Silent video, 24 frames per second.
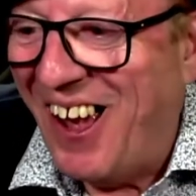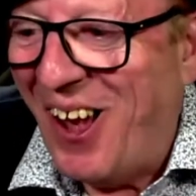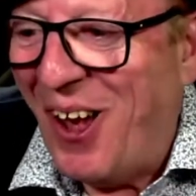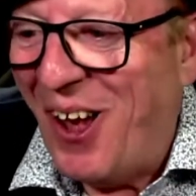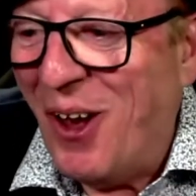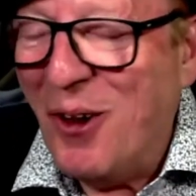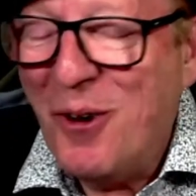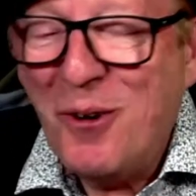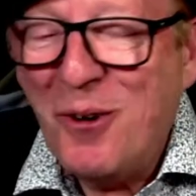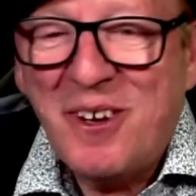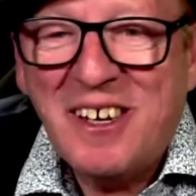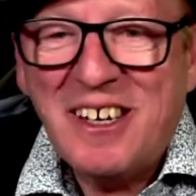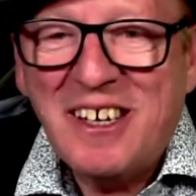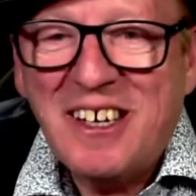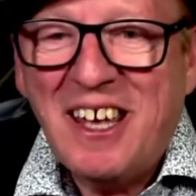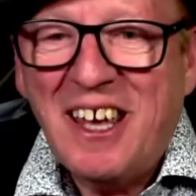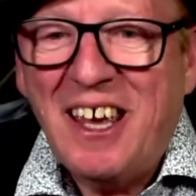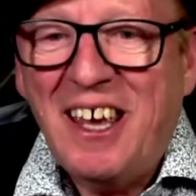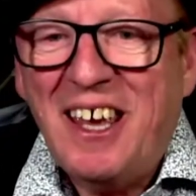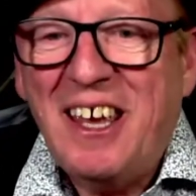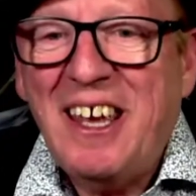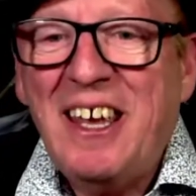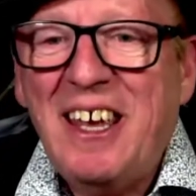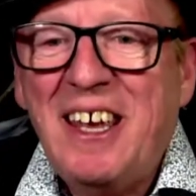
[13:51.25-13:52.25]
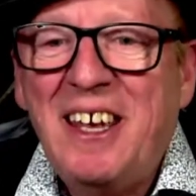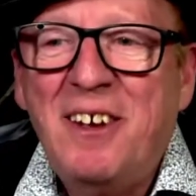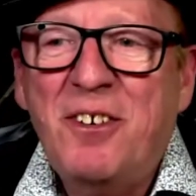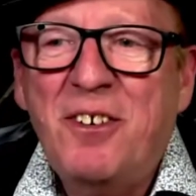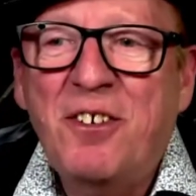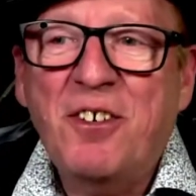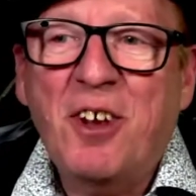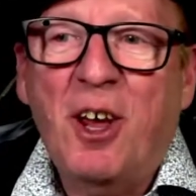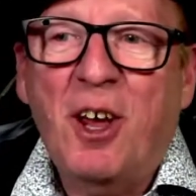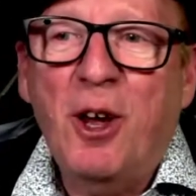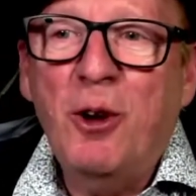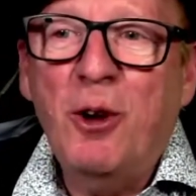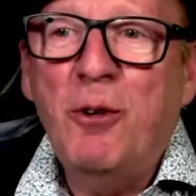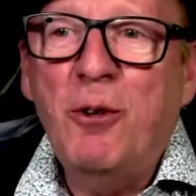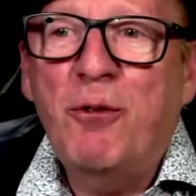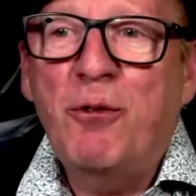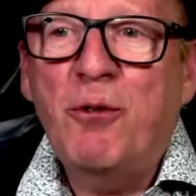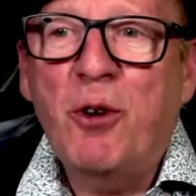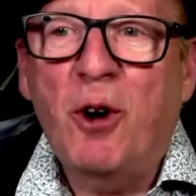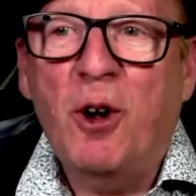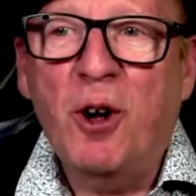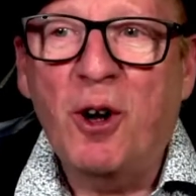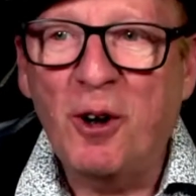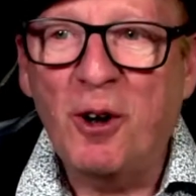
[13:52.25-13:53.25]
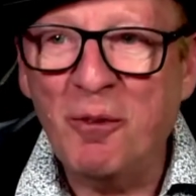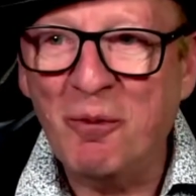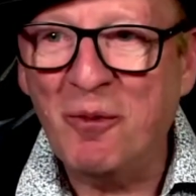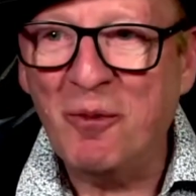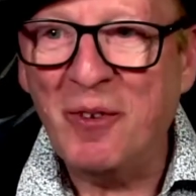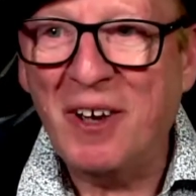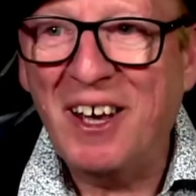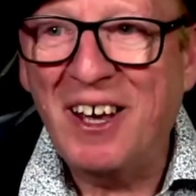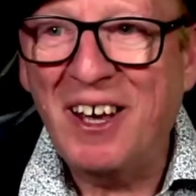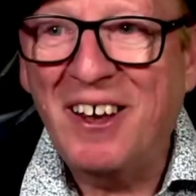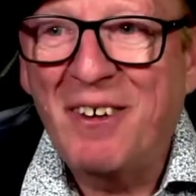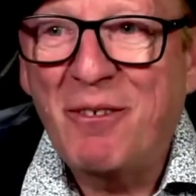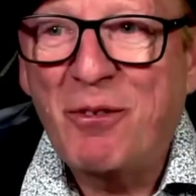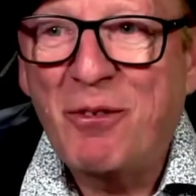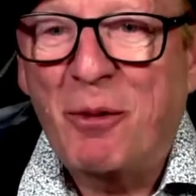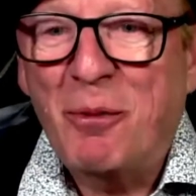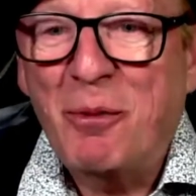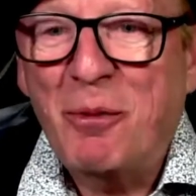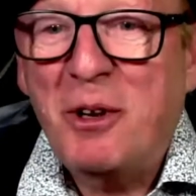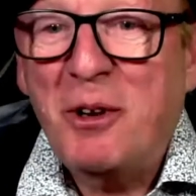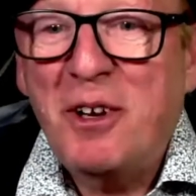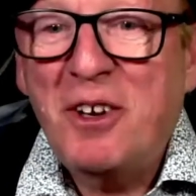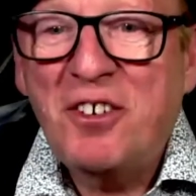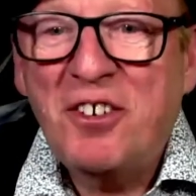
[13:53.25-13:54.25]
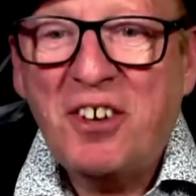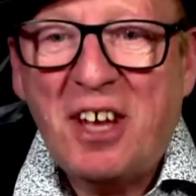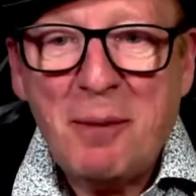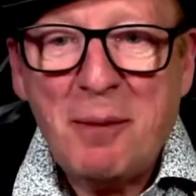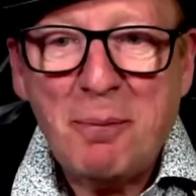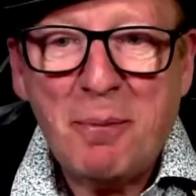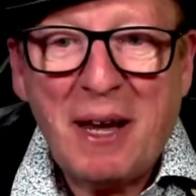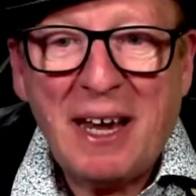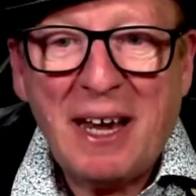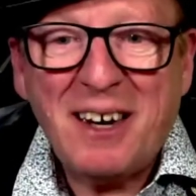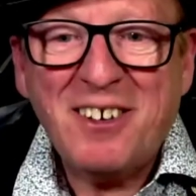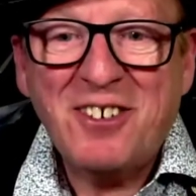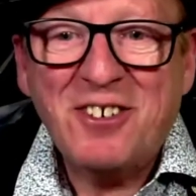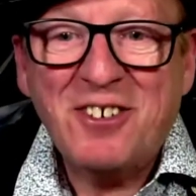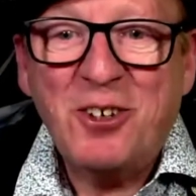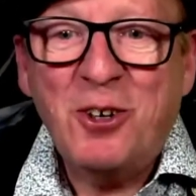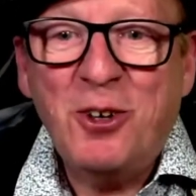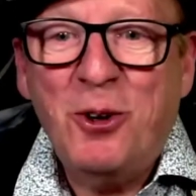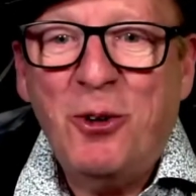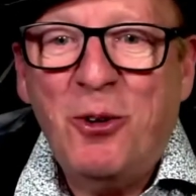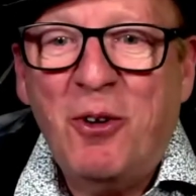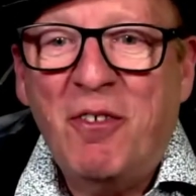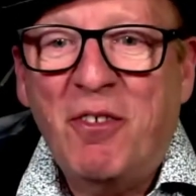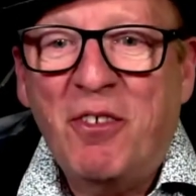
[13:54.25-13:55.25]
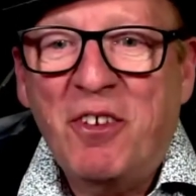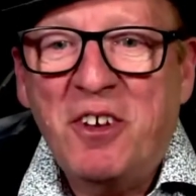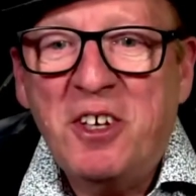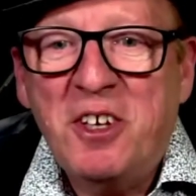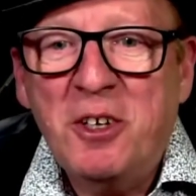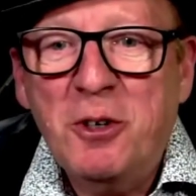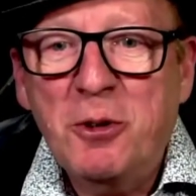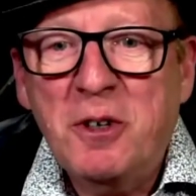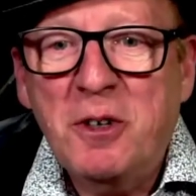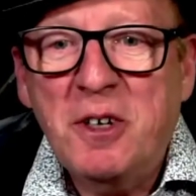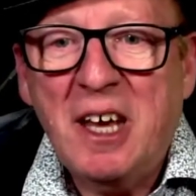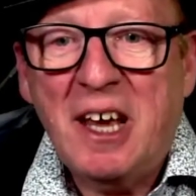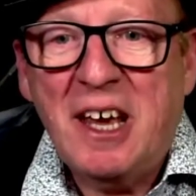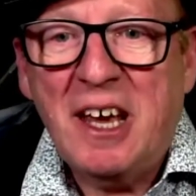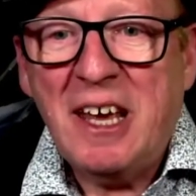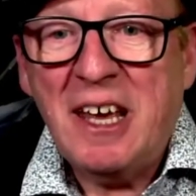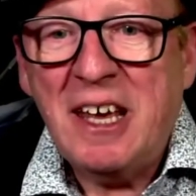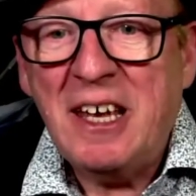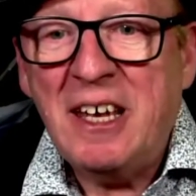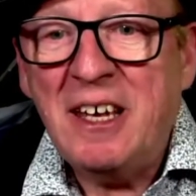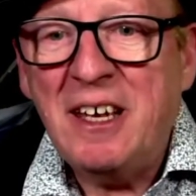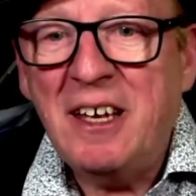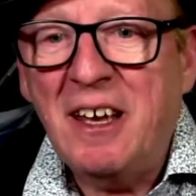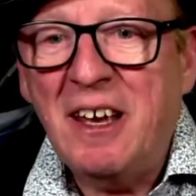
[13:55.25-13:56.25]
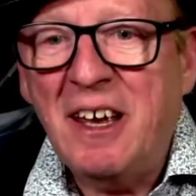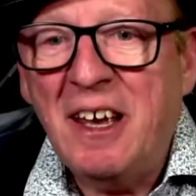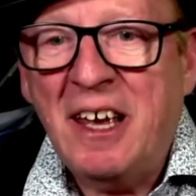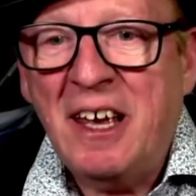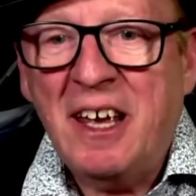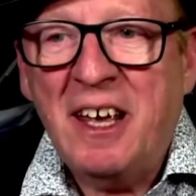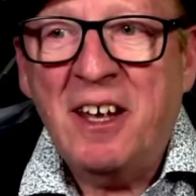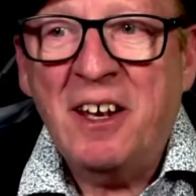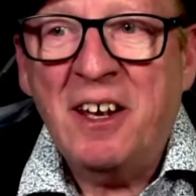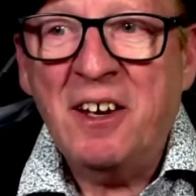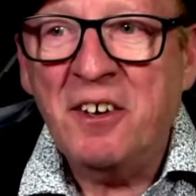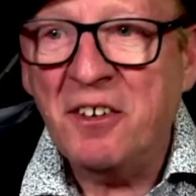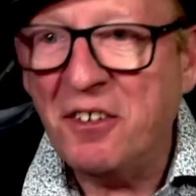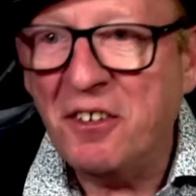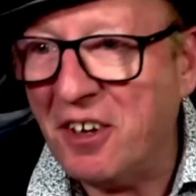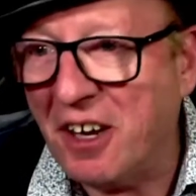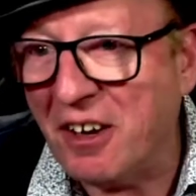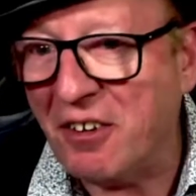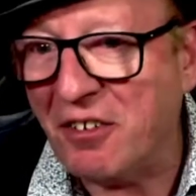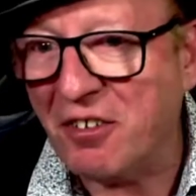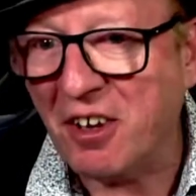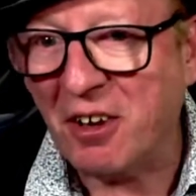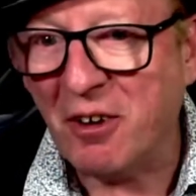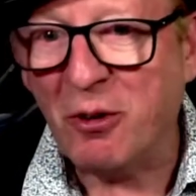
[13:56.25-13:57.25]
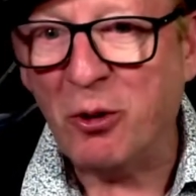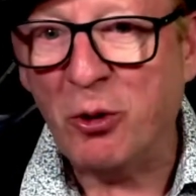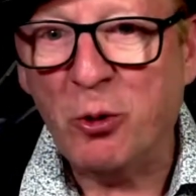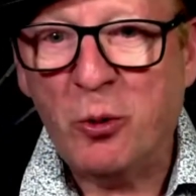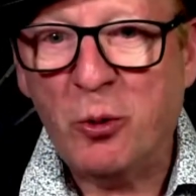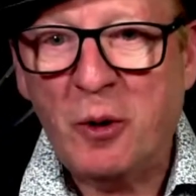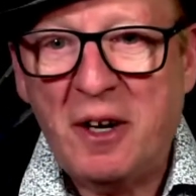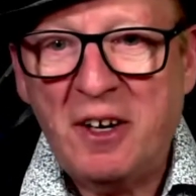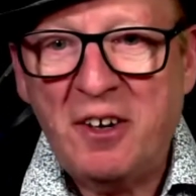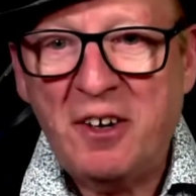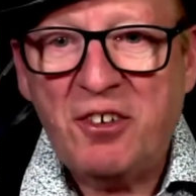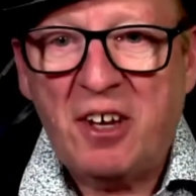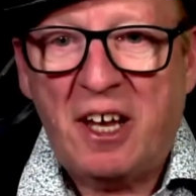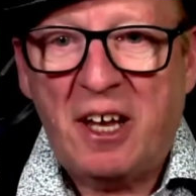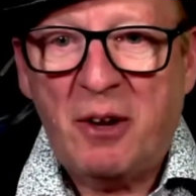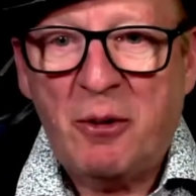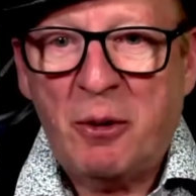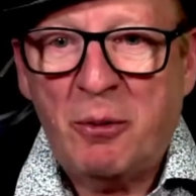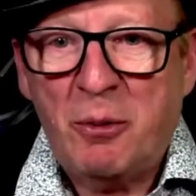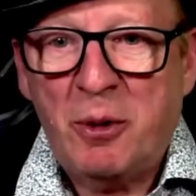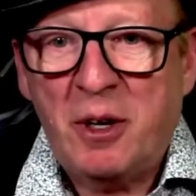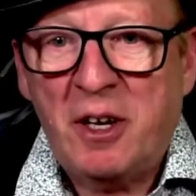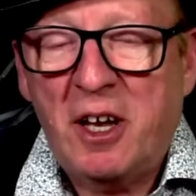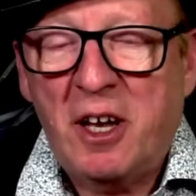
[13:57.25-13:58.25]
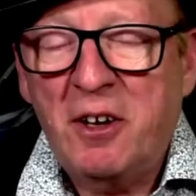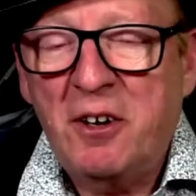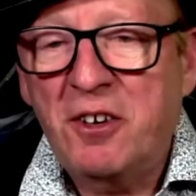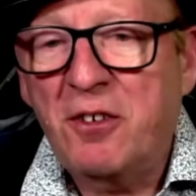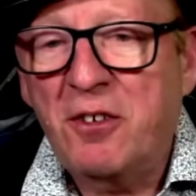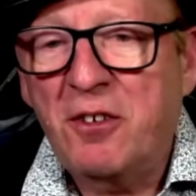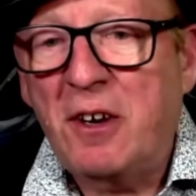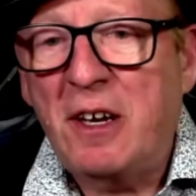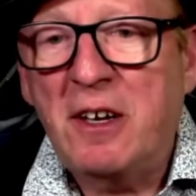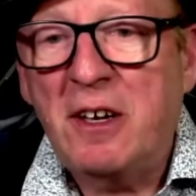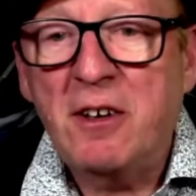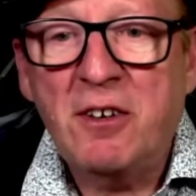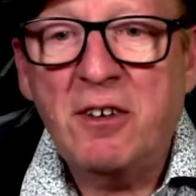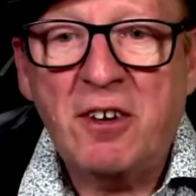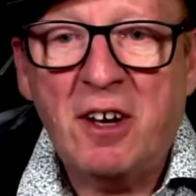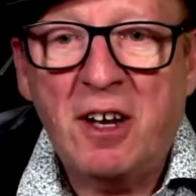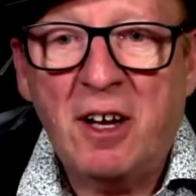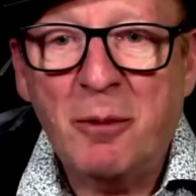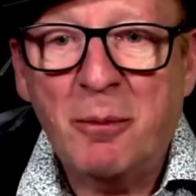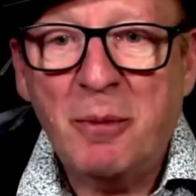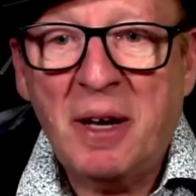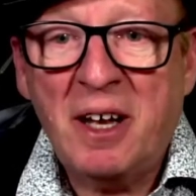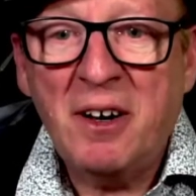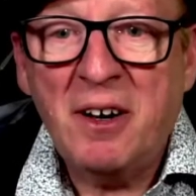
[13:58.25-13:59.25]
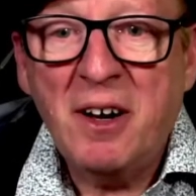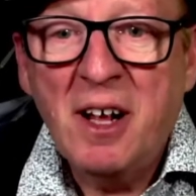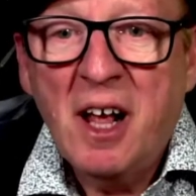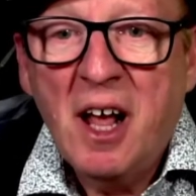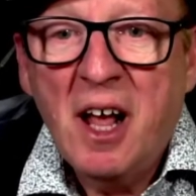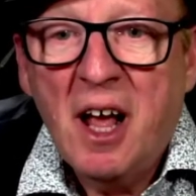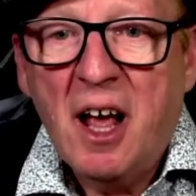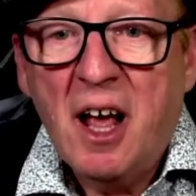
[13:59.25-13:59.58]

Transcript: Okay, so from the USA back to the UK, and as I always say when we're going to see this young man,